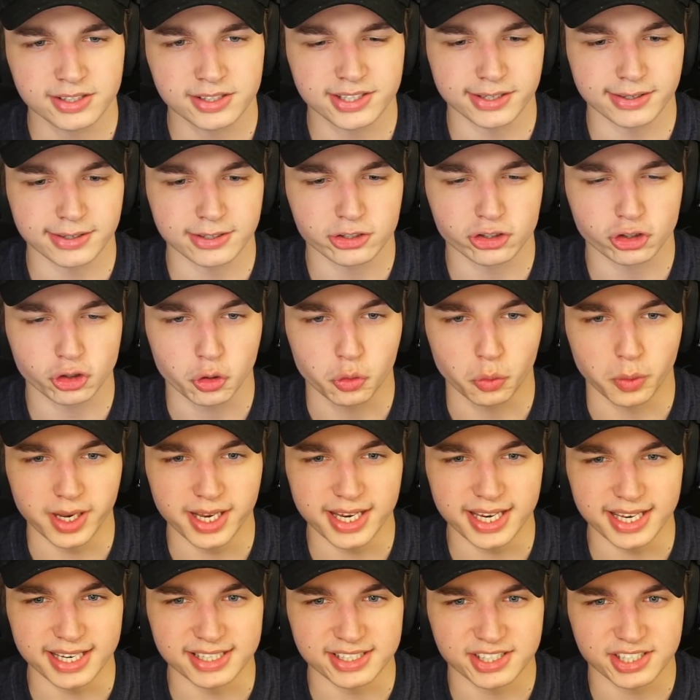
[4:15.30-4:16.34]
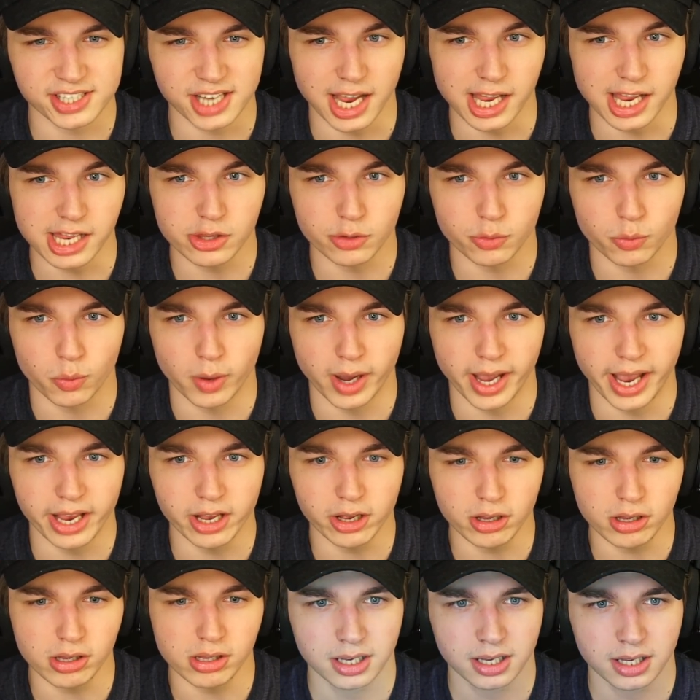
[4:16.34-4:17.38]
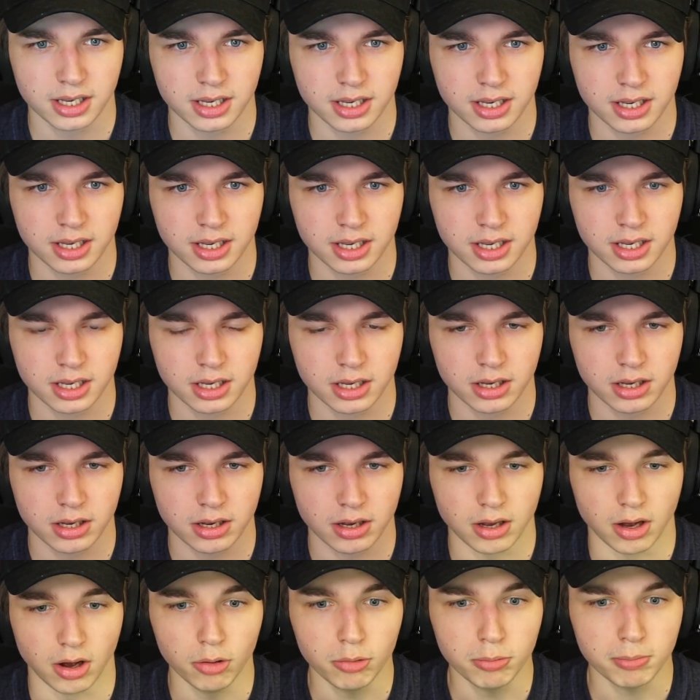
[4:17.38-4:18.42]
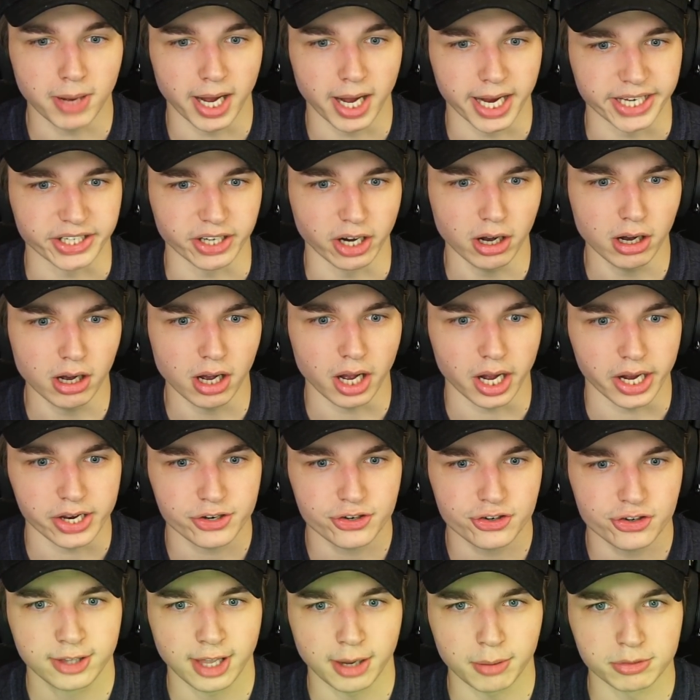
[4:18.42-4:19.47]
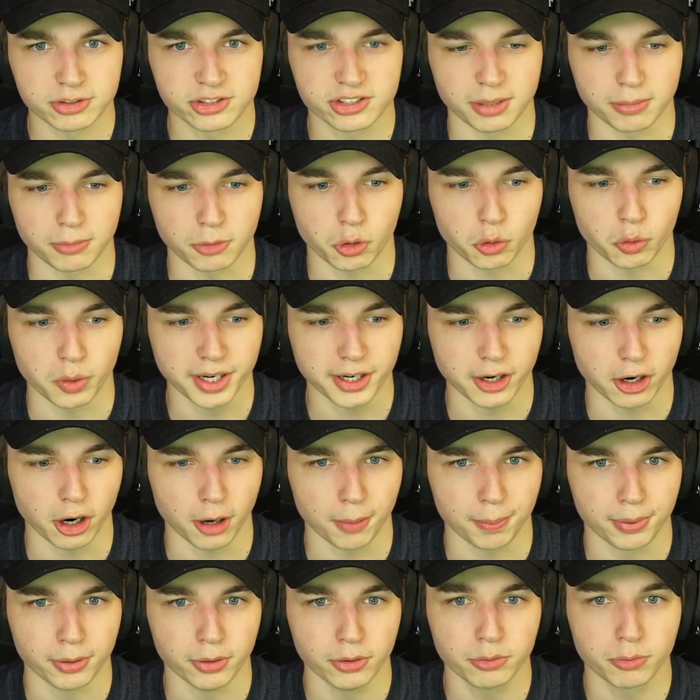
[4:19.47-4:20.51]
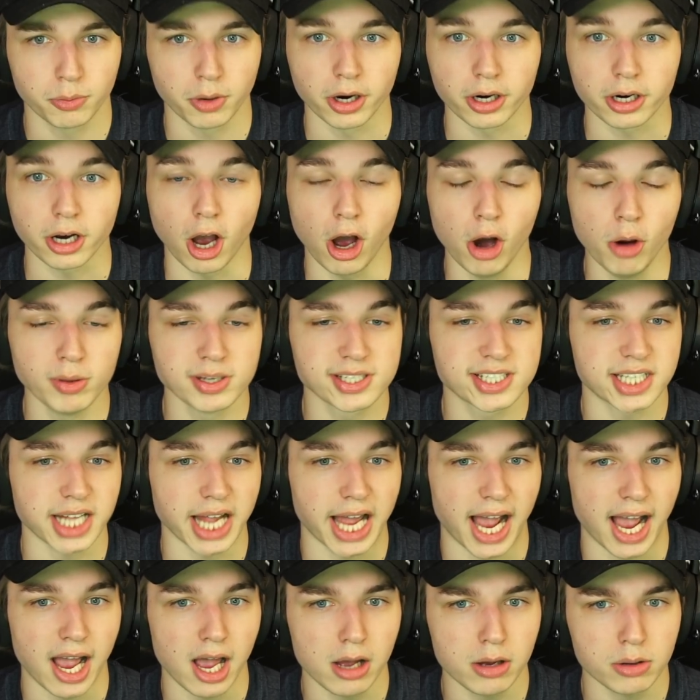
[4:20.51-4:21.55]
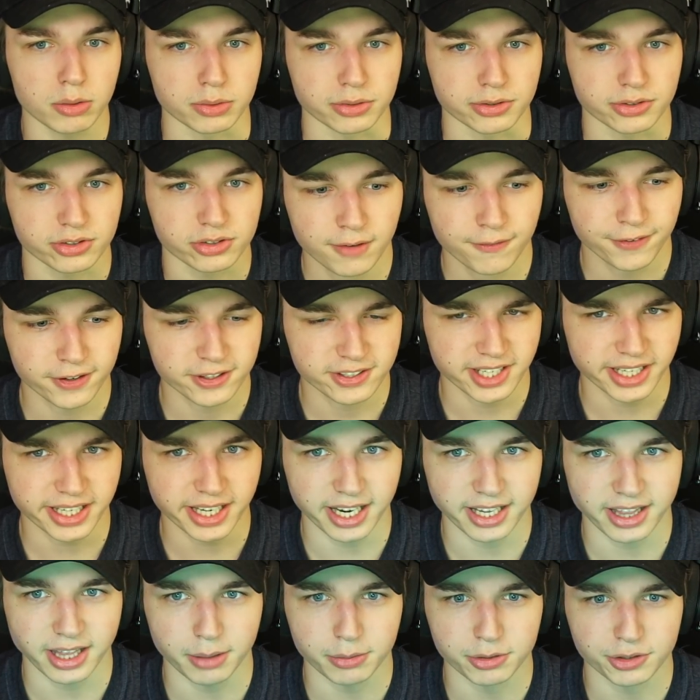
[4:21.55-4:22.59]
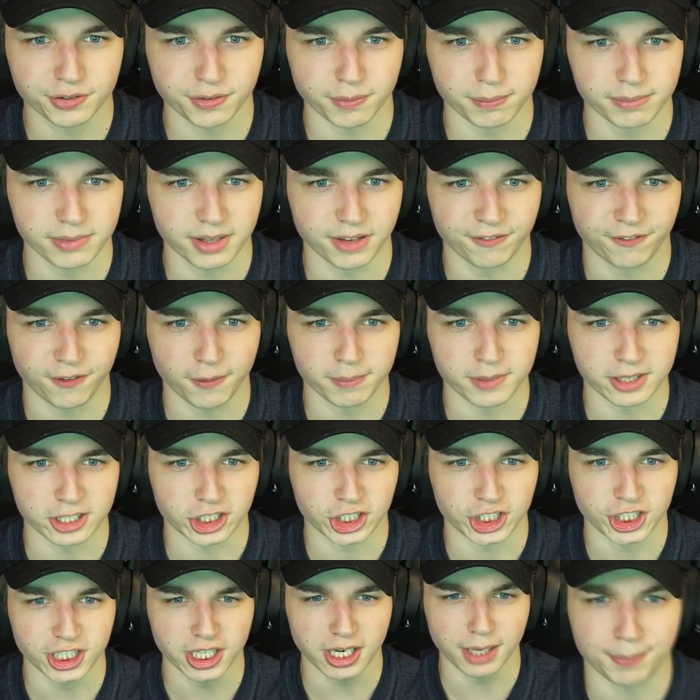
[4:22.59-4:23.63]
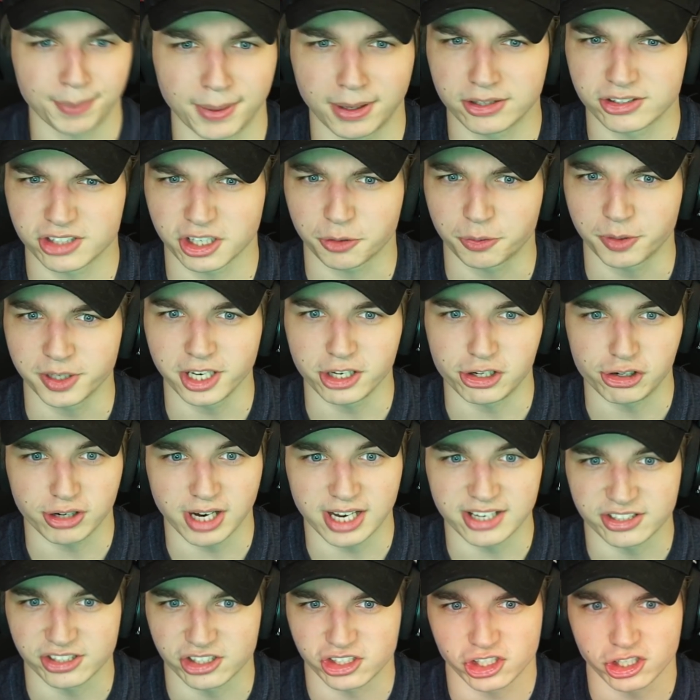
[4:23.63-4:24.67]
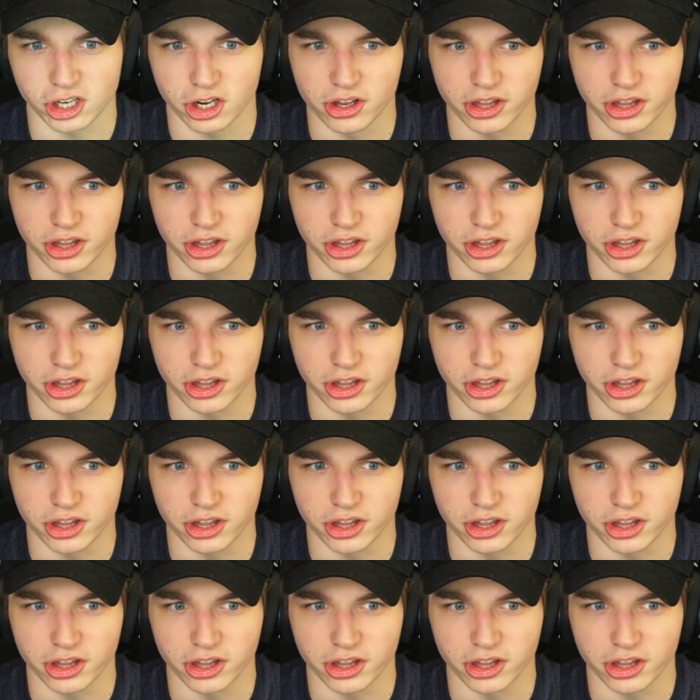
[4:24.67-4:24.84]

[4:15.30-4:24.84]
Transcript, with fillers: there a squid inside the whale? Oh my gosh. That was some quick harpoon work. Oh, it's the house. For a second, I thought it was from, from the ship. I was like, when did you guys install